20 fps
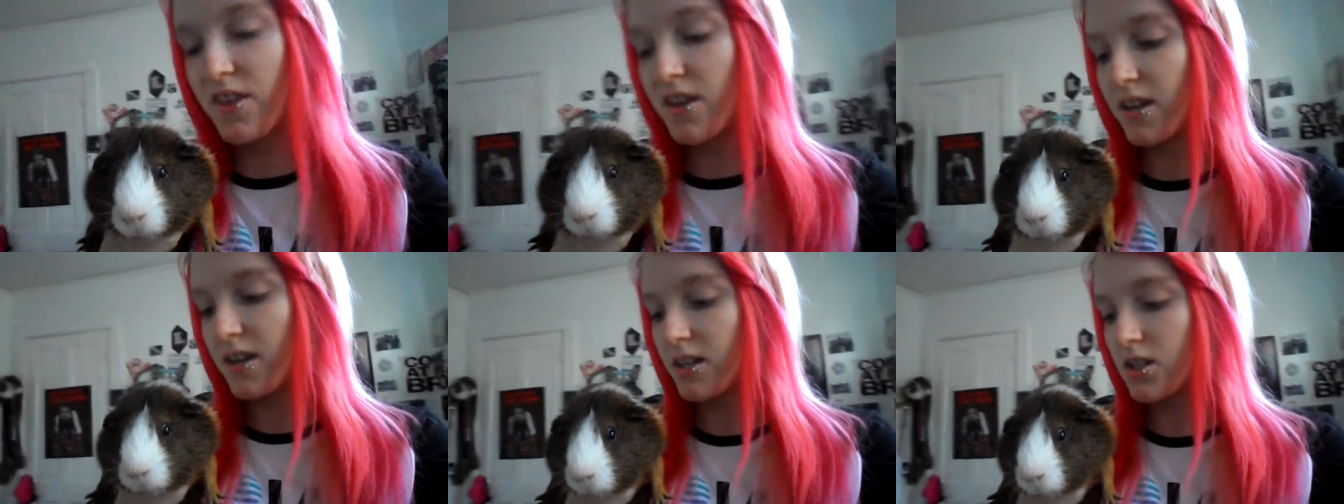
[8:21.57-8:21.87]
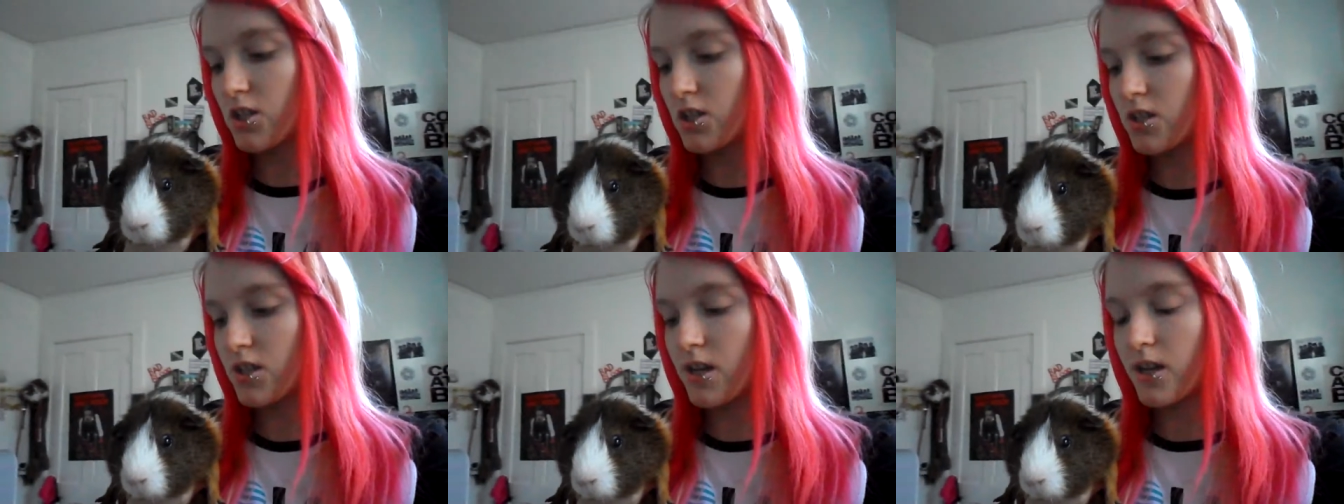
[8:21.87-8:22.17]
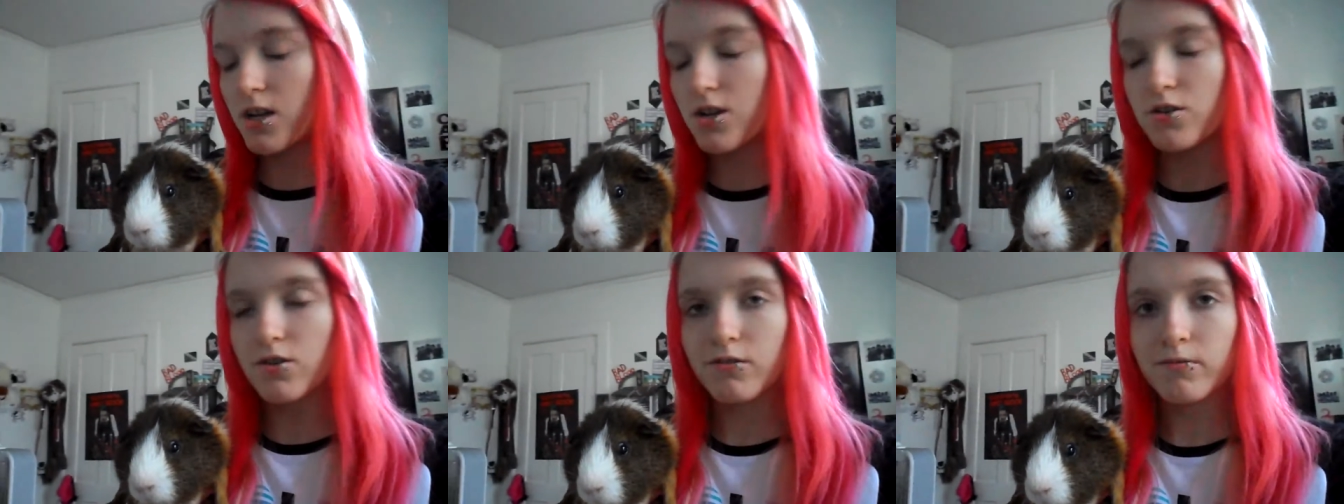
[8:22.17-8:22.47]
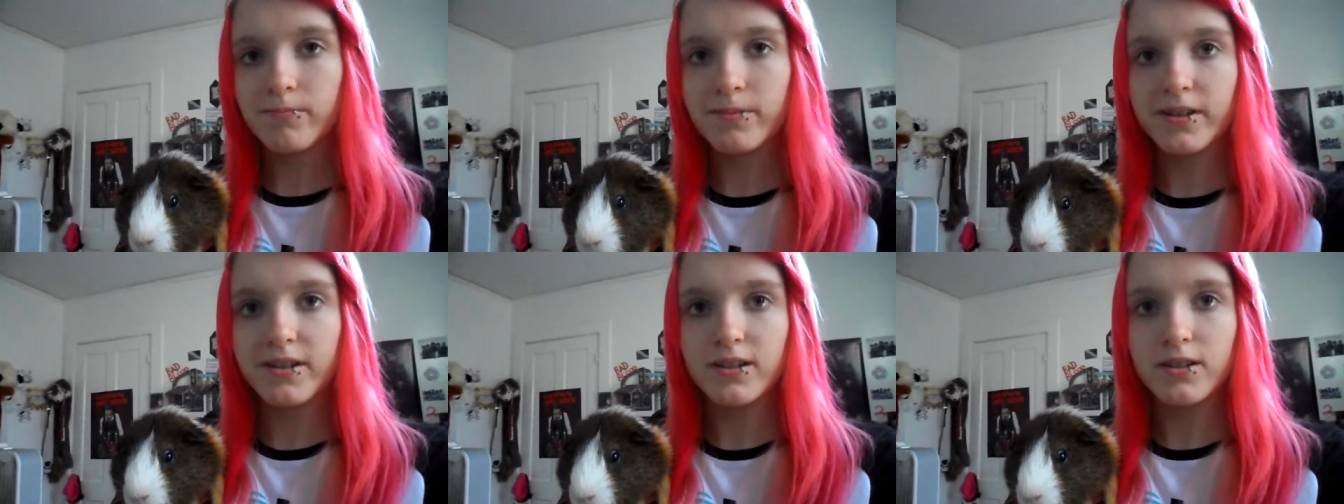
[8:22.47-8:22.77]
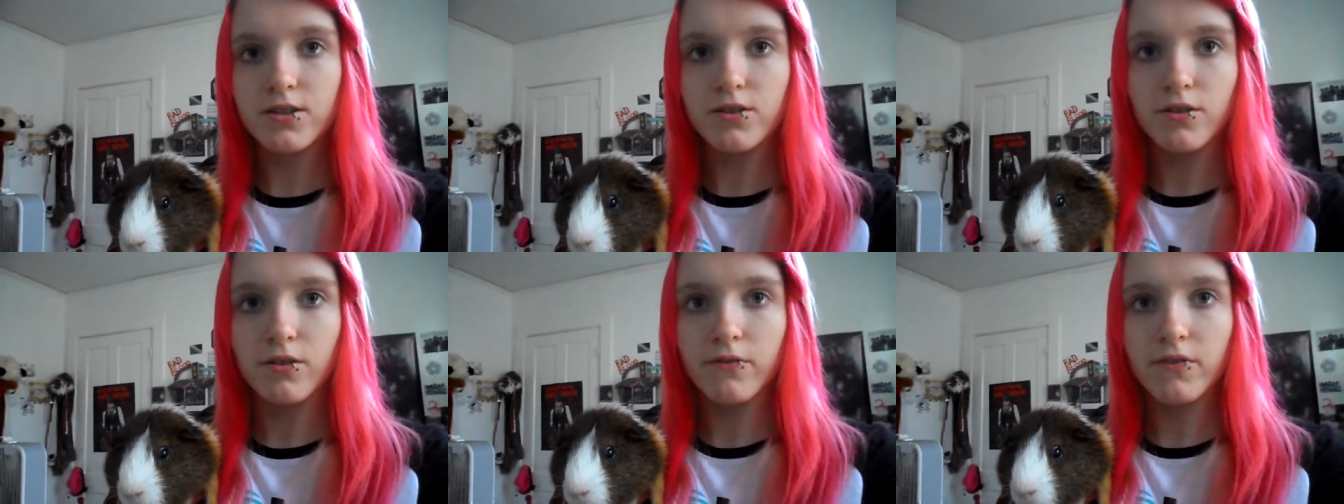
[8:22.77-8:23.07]
think it's just like a
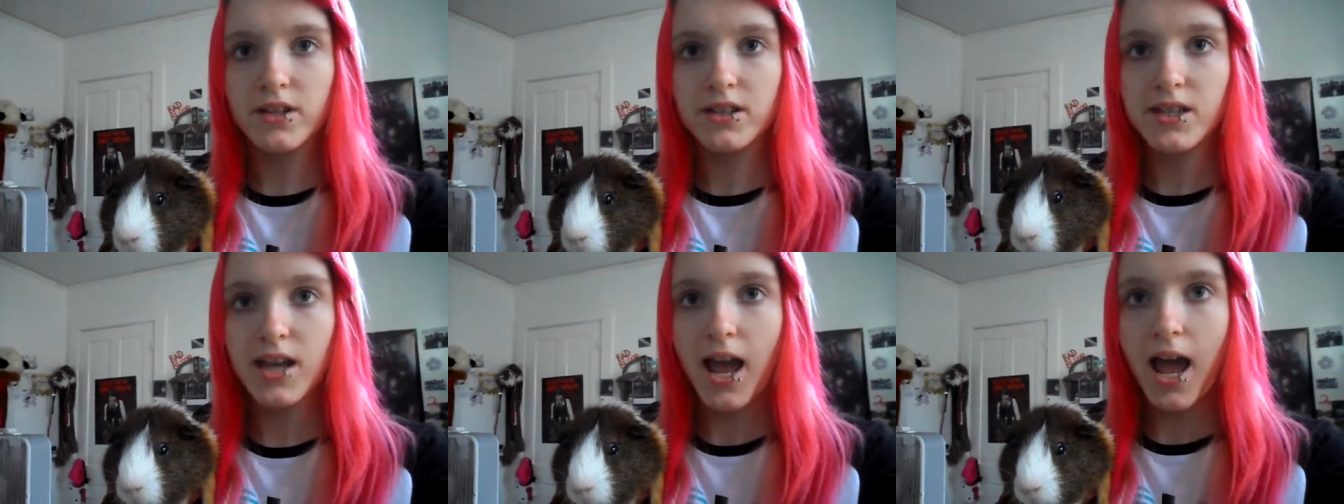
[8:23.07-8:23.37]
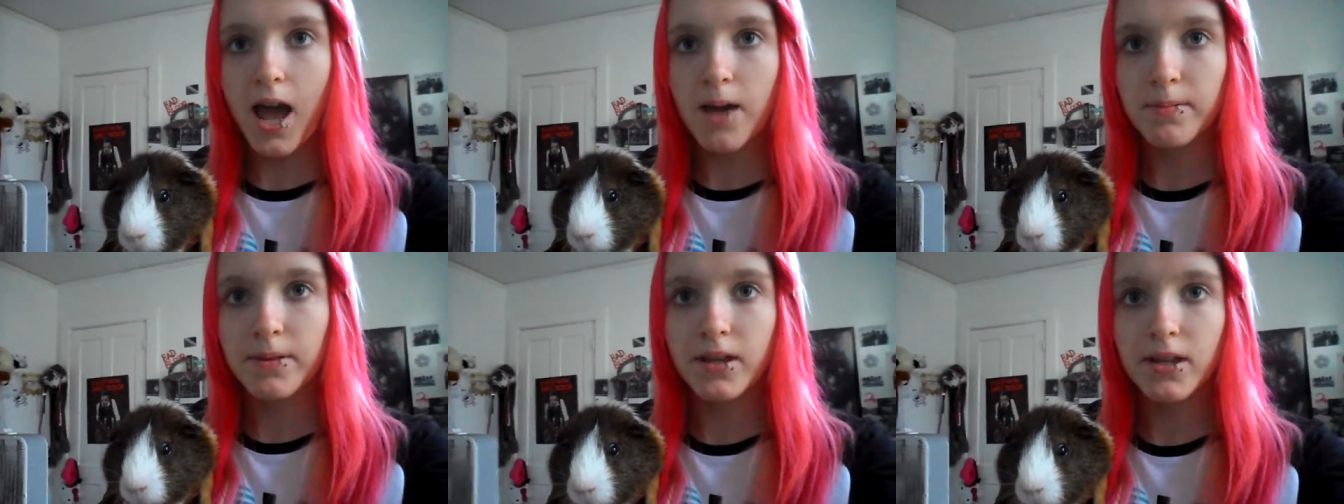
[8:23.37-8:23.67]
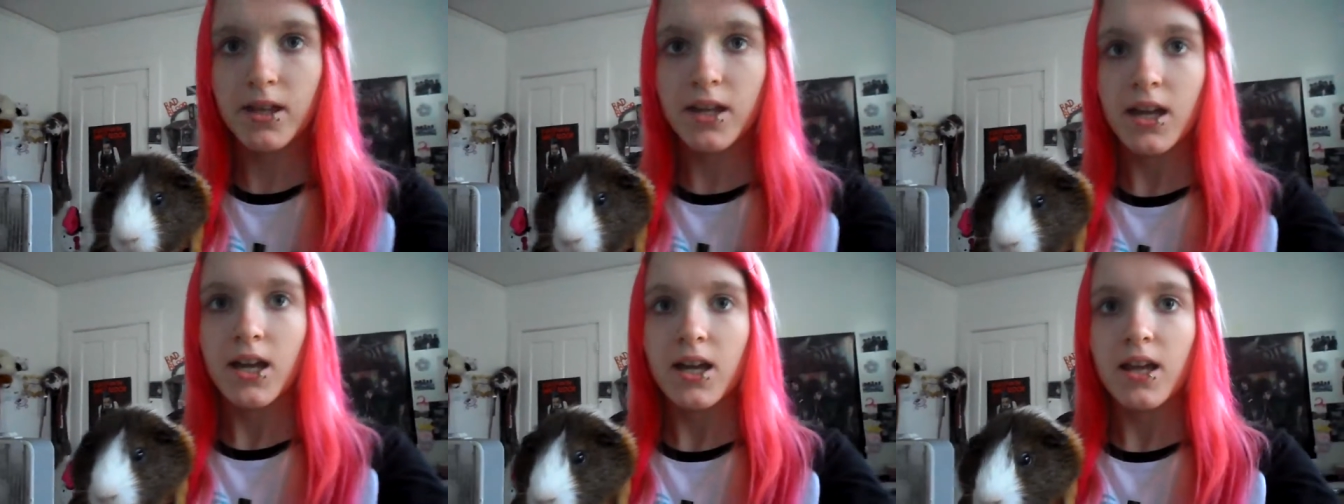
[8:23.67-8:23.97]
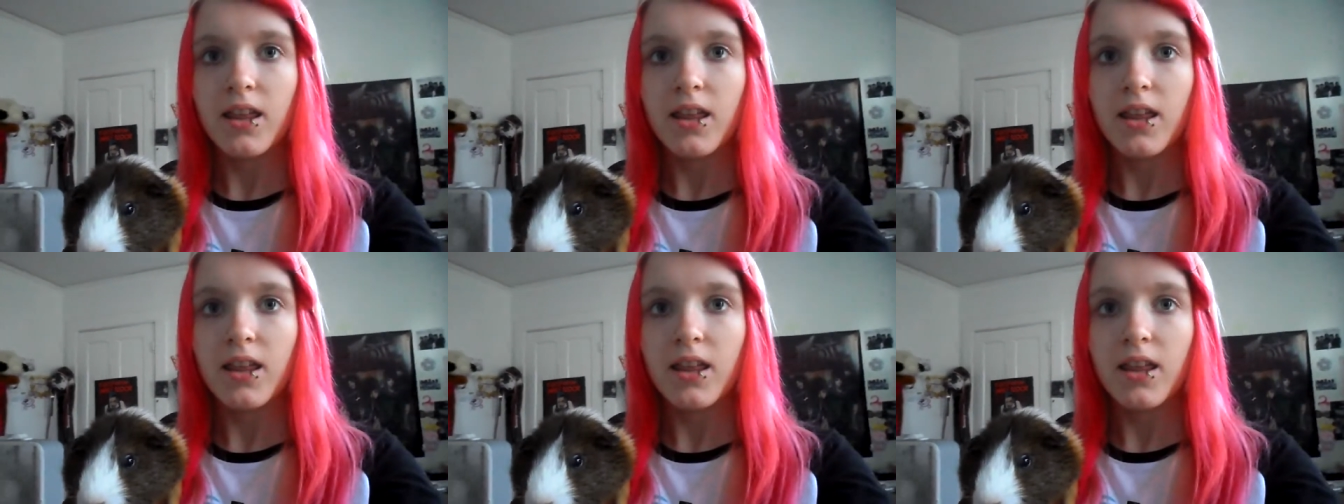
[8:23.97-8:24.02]
nervous habit